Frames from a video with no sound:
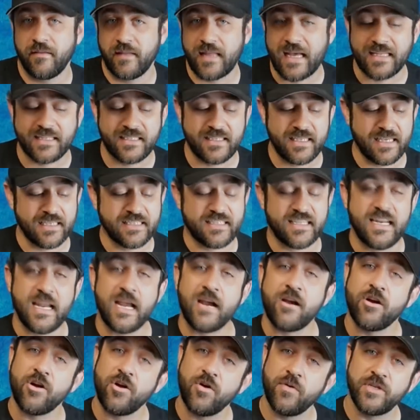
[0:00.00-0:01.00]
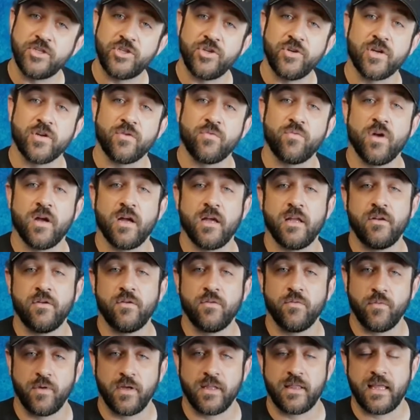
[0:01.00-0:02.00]
that's as narrow as you can
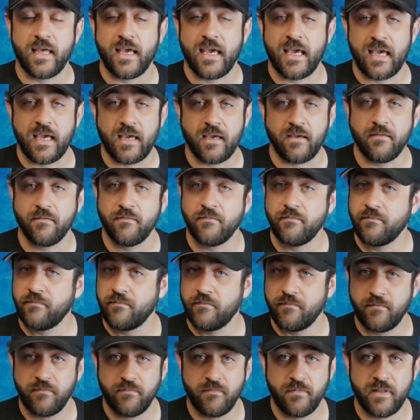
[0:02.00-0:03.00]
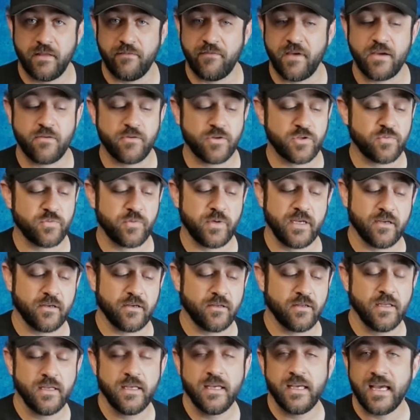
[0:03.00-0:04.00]
run with the Vanquish
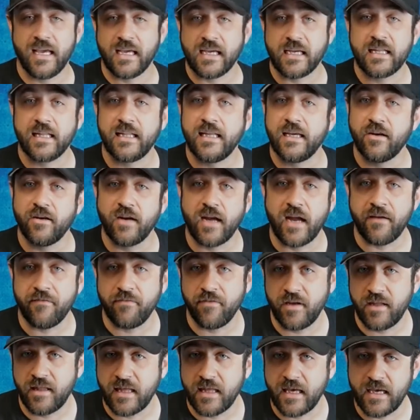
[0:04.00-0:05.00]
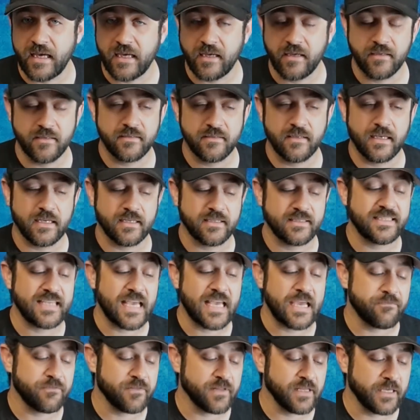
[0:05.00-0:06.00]
wheel and clear everything
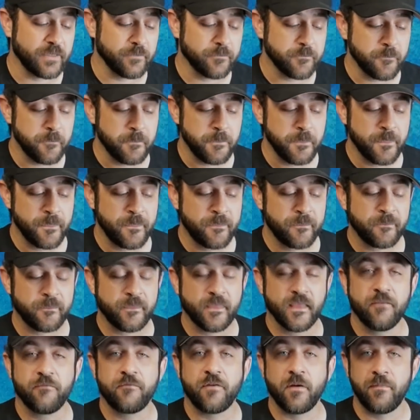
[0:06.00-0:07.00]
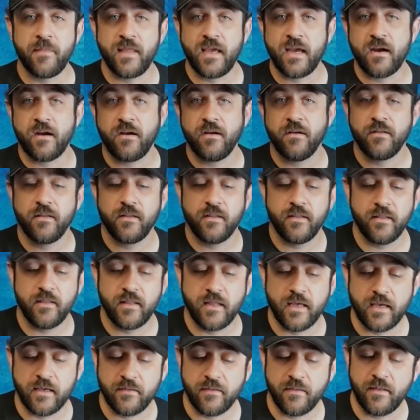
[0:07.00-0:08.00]
safely. From there,
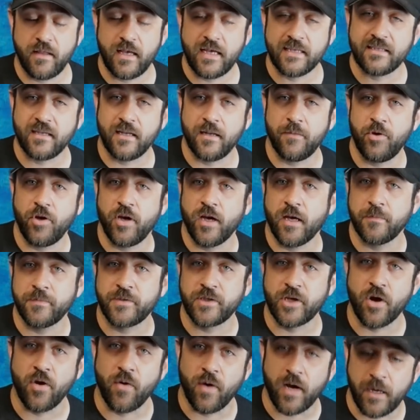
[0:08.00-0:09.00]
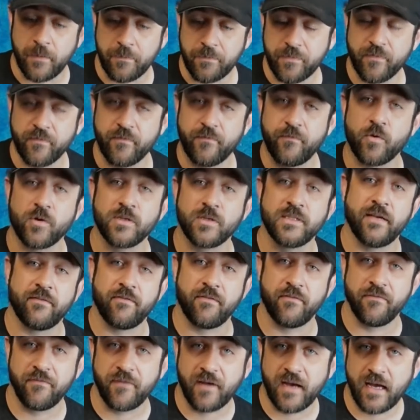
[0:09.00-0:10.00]
the SLW hubs go up
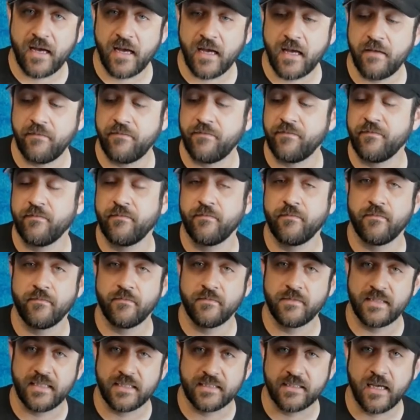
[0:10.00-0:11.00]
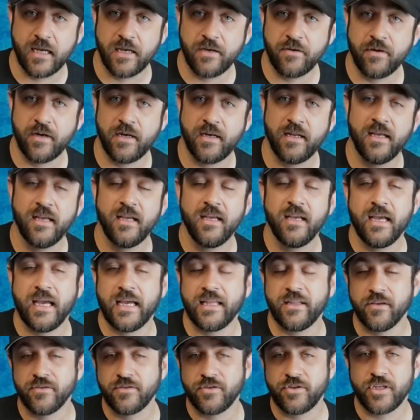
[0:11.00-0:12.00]
475, 600,
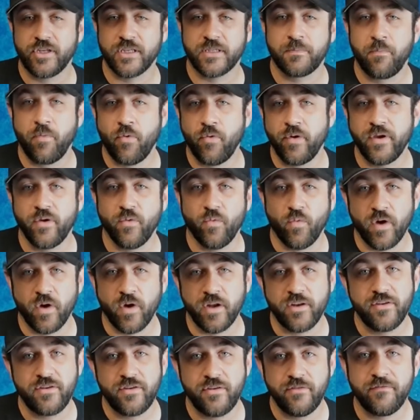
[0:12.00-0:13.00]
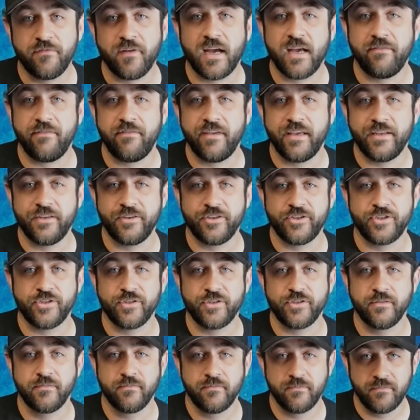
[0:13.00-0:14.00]
and those are just 0.125
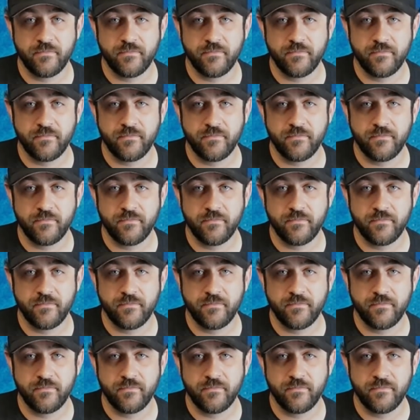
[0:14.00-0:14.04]
inch